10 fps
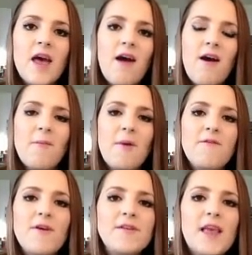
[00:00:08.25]
I
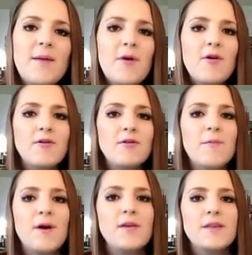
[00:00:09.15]
first came across
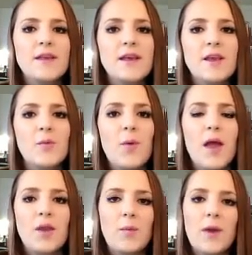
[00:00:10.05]
Martin
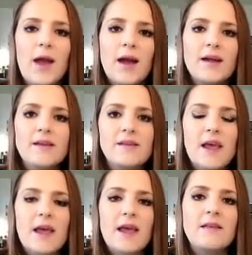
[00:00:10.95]
when we had
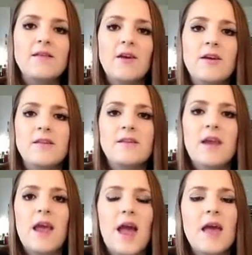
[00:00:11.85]
a science
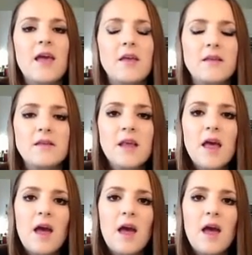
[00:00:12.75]
day at Eggers,